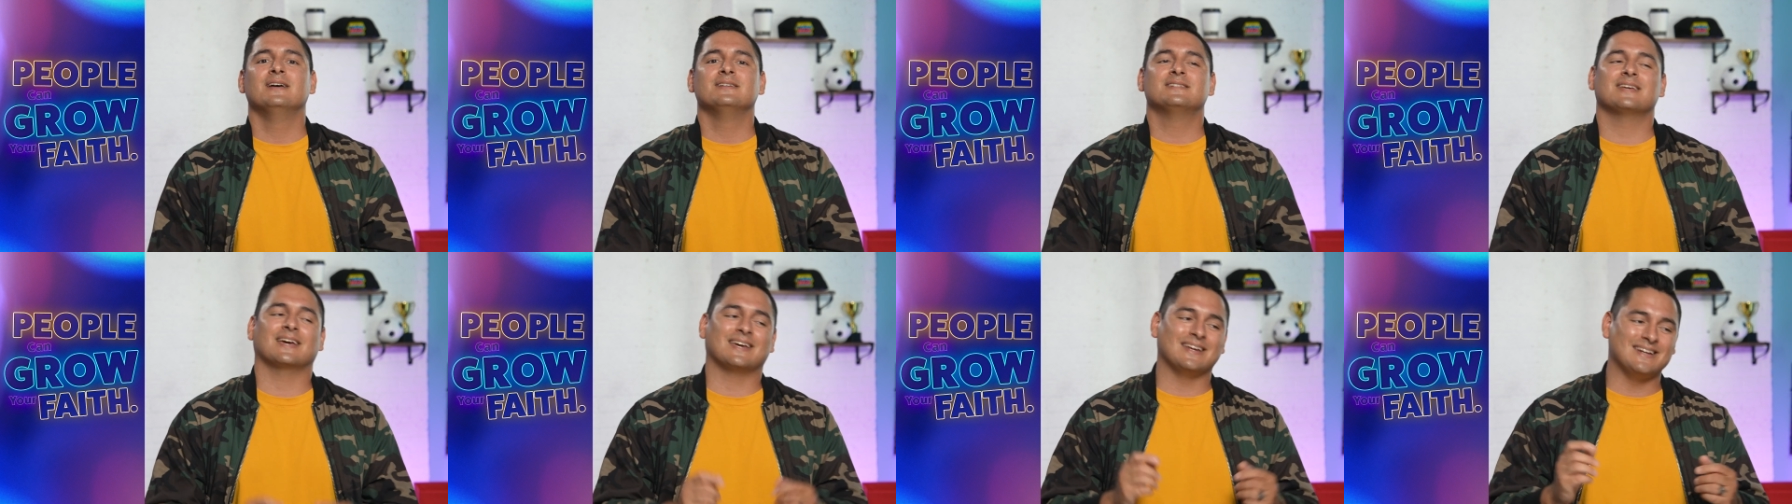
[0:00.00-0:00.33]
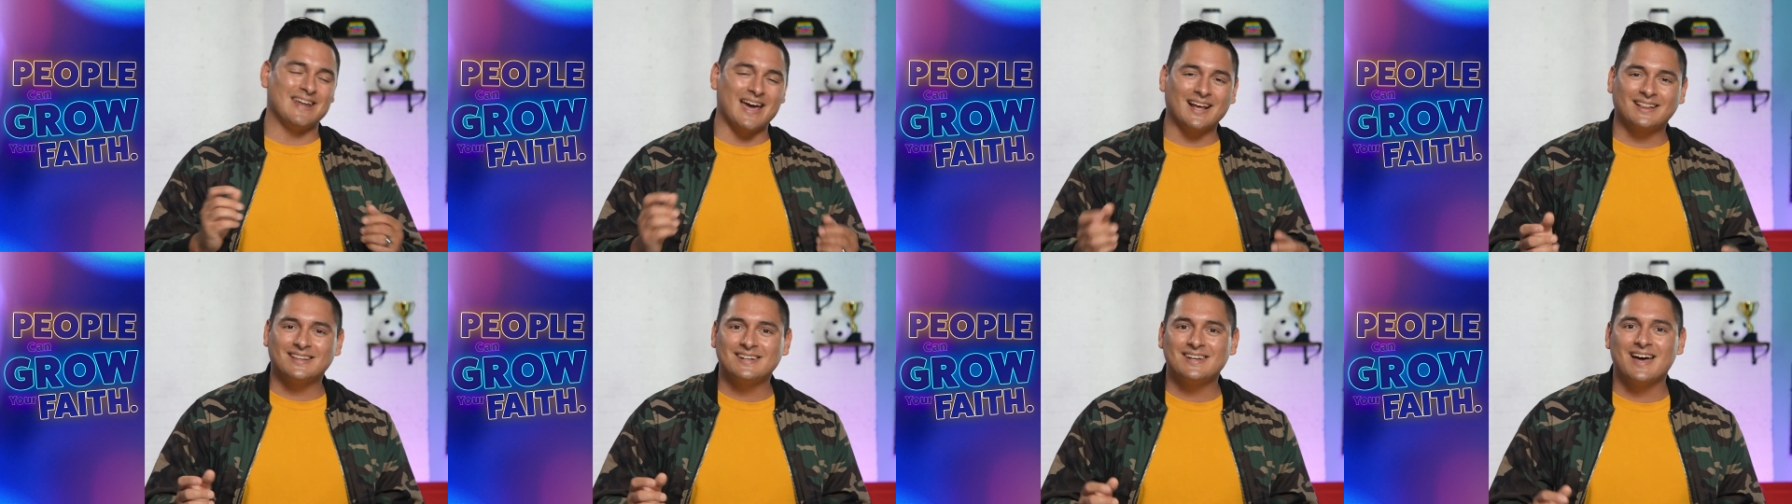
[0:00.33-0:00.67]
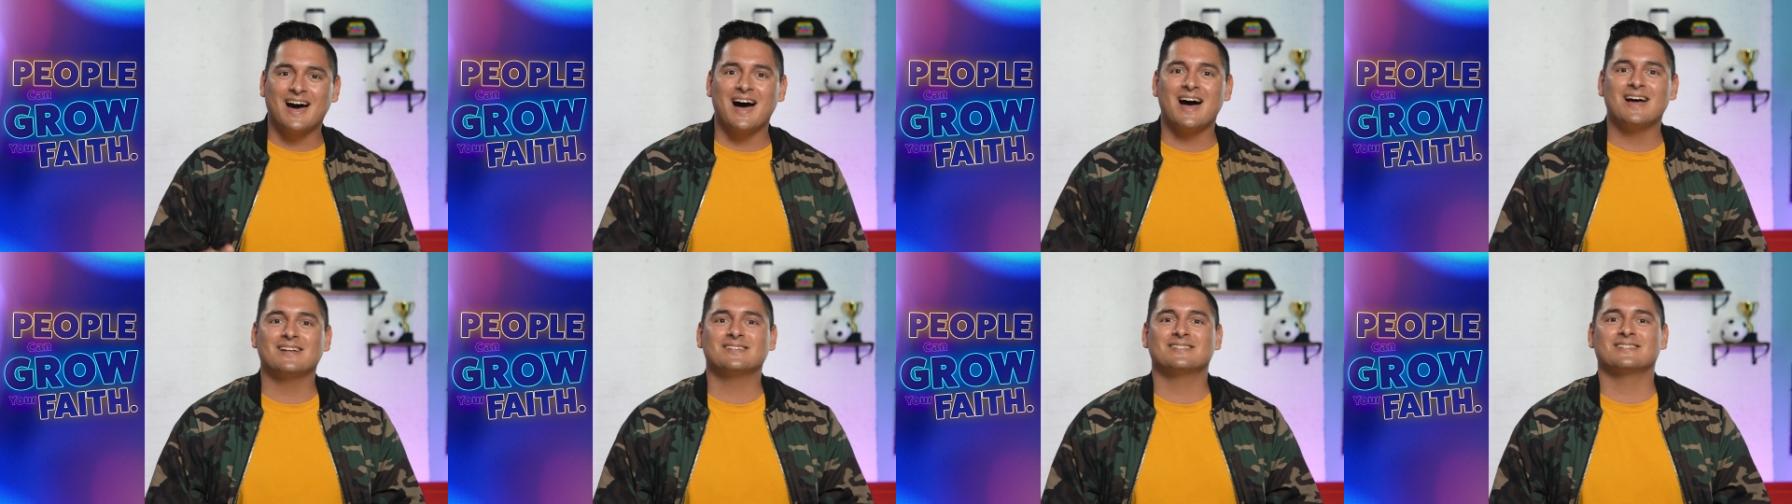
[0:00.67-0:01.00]
to connect the
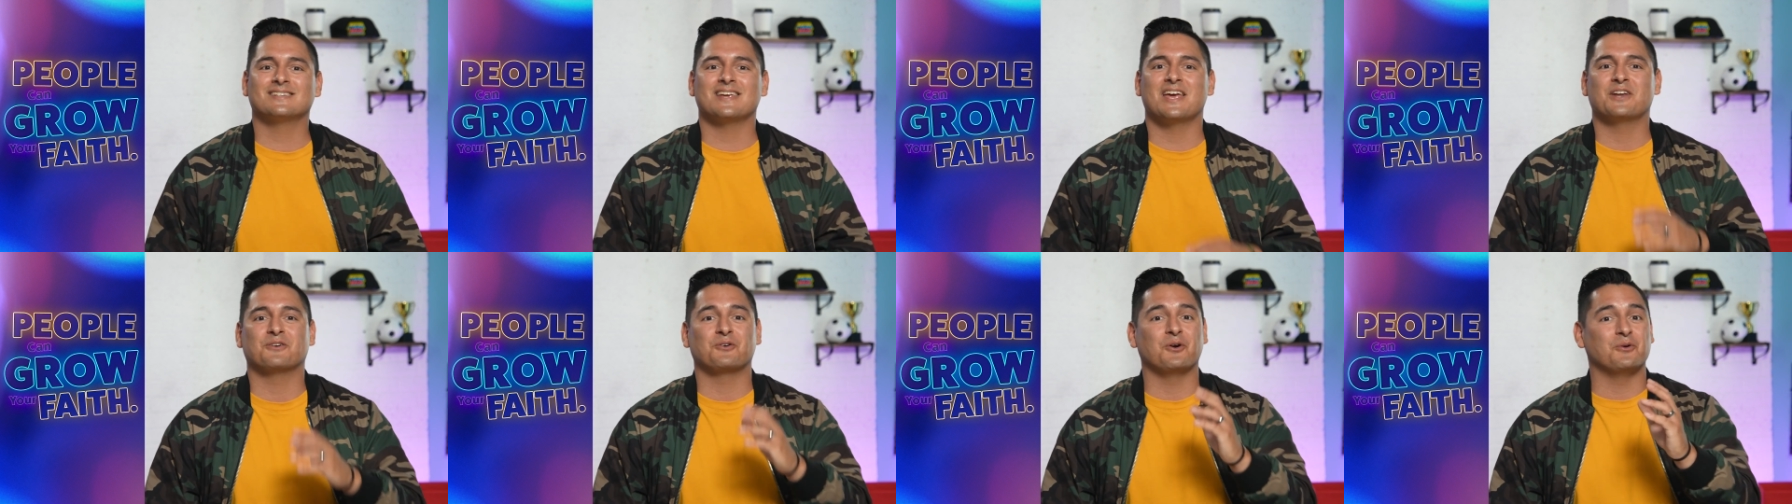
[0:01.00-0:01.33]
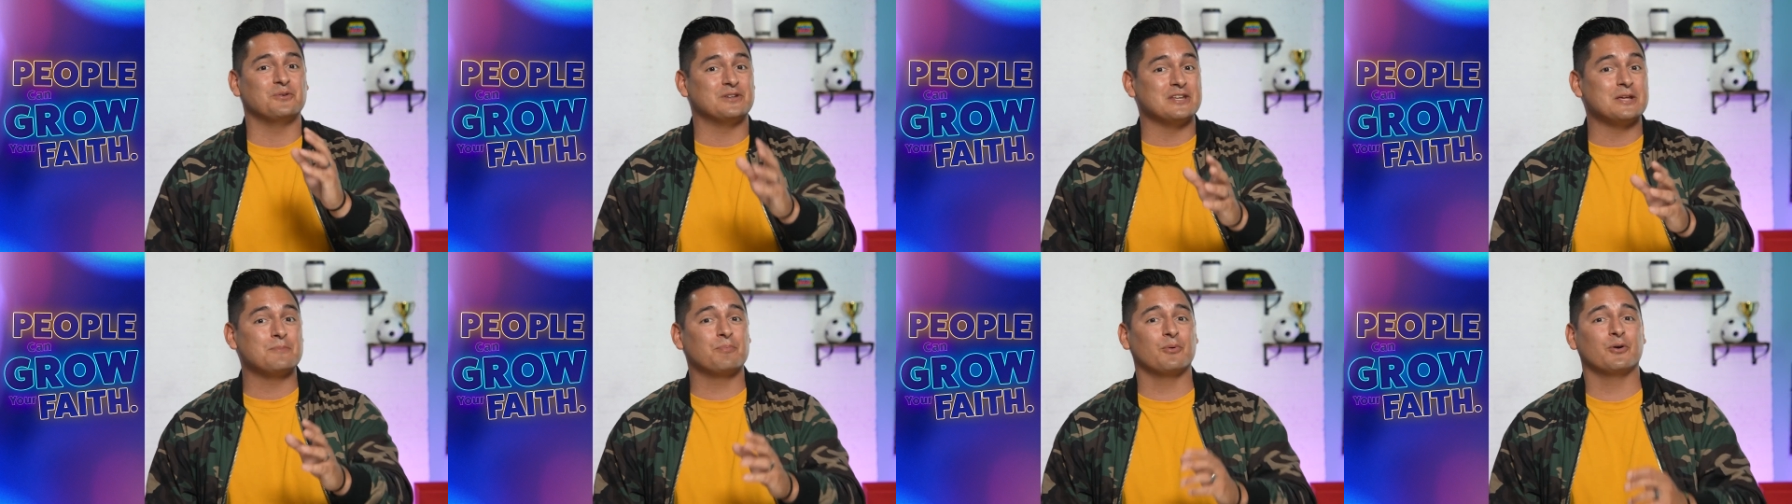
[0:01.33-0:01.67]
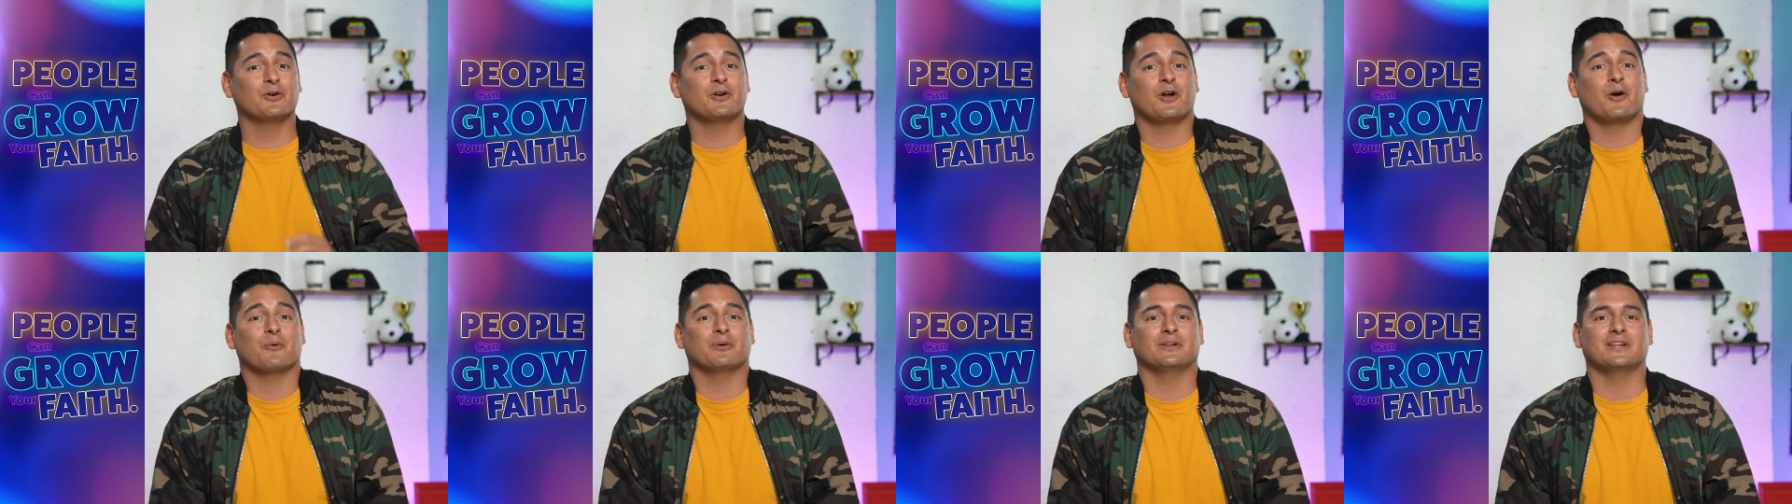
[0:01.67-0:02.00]
dots and grow
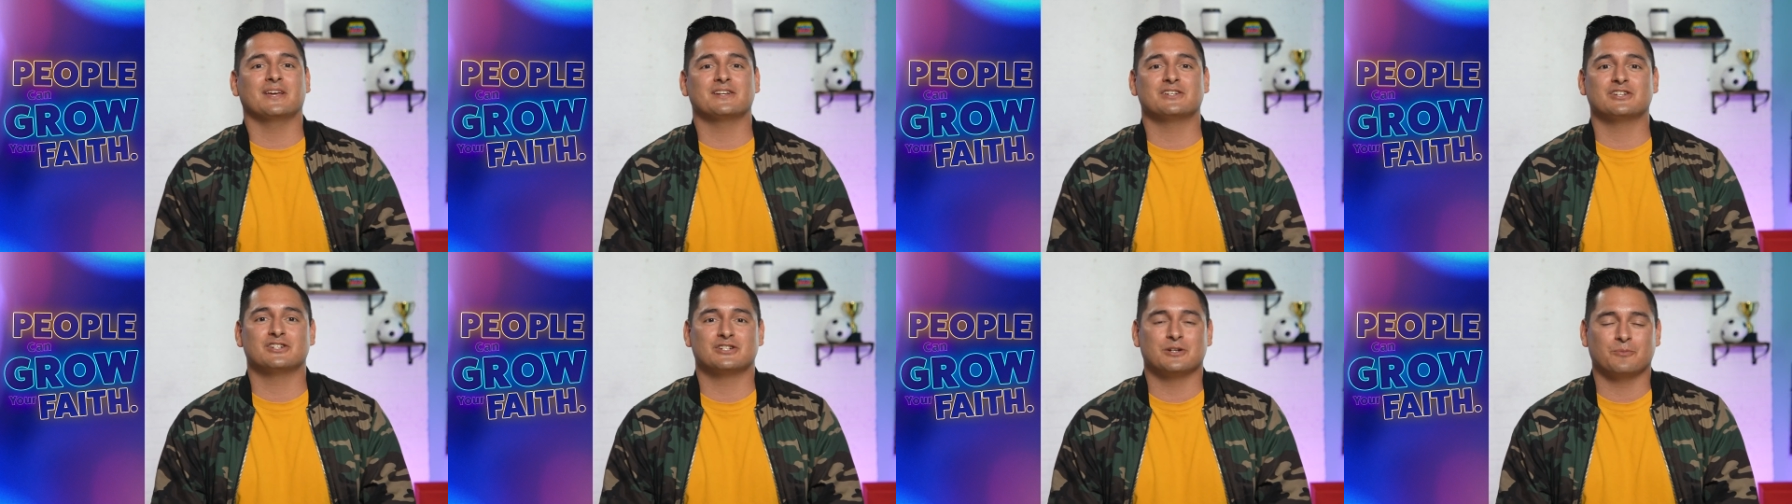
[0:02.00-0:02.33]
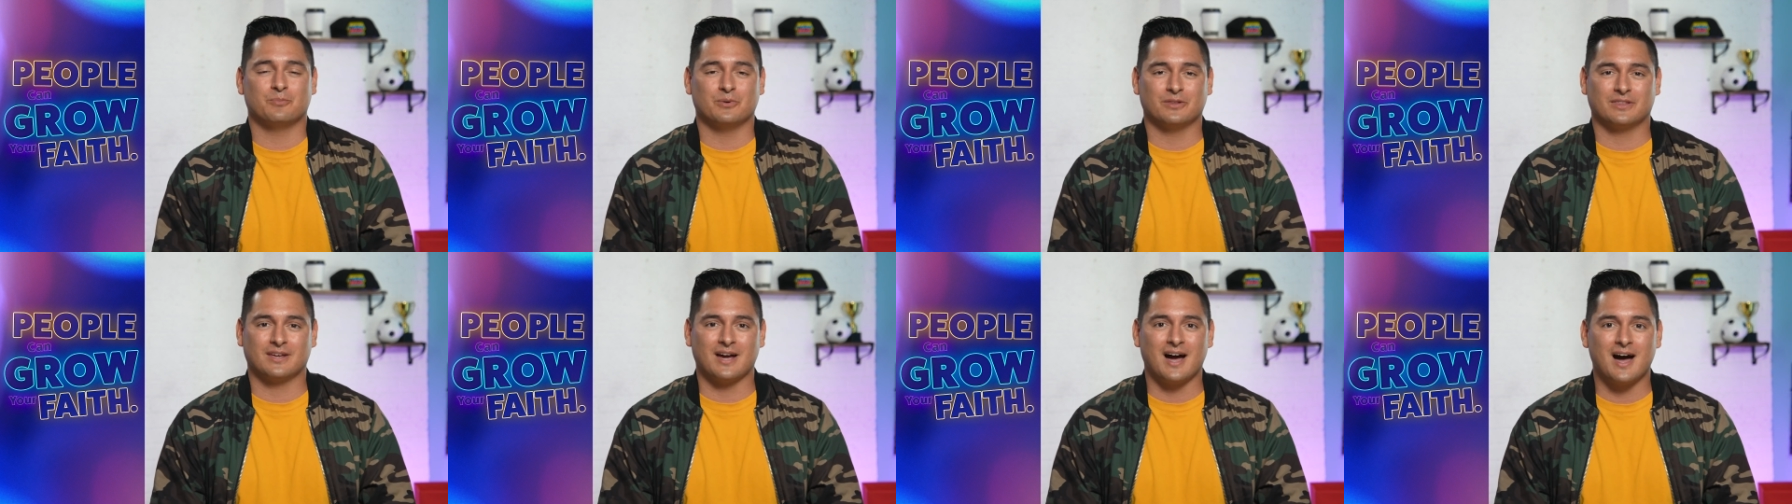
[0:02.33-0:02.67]
deeper in our relationship with